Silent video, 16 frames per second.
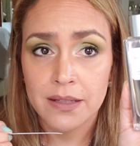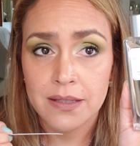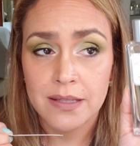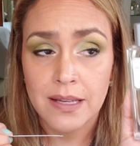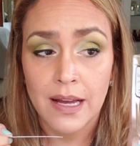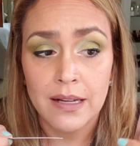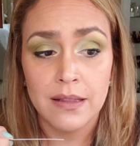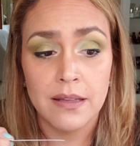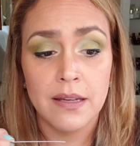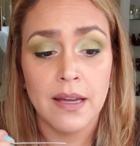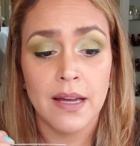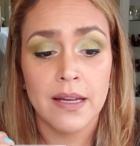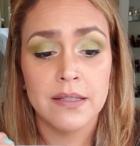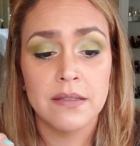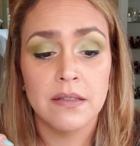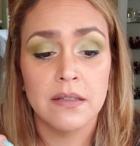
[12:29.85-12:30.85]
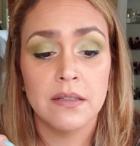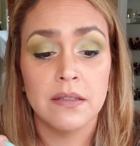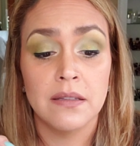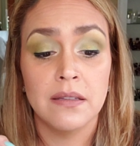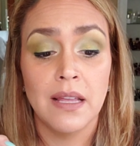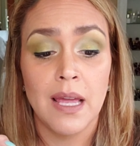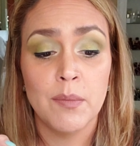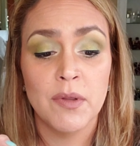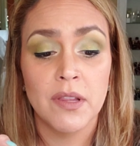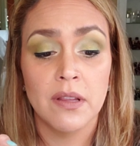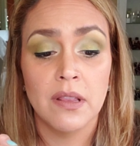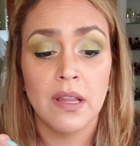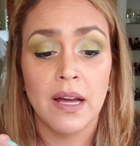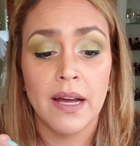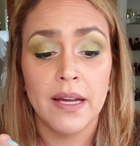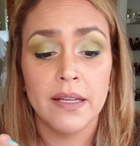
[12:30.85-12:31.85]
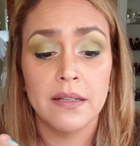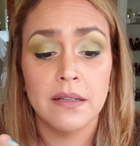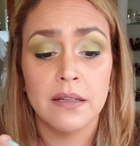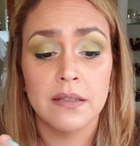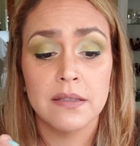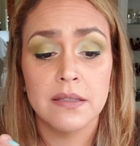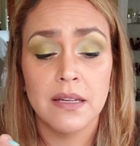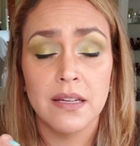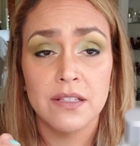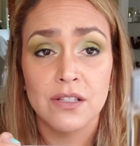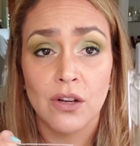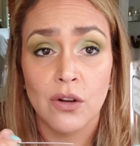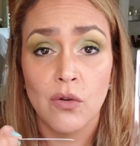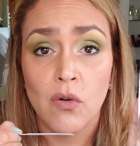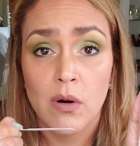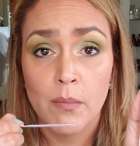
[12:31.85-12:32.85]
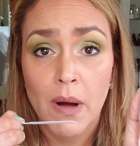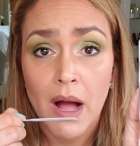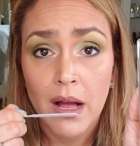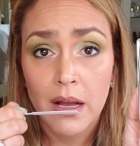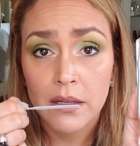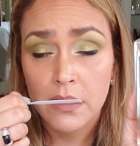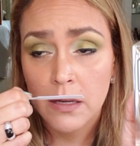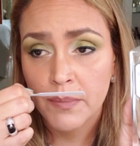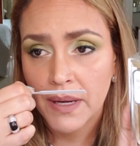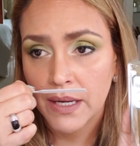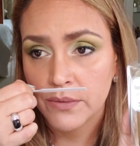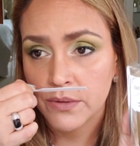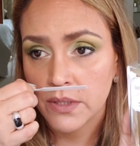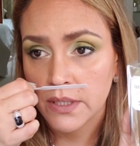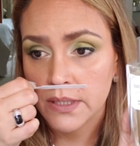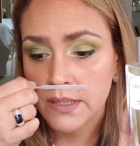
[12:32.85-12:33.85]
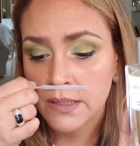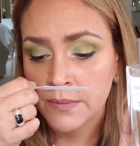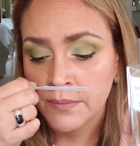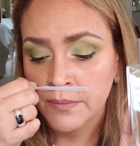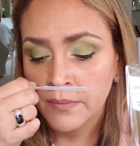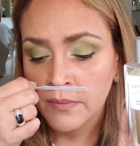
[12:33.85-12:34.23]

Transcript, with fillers: exactly as the name of the line says, gourmand about this.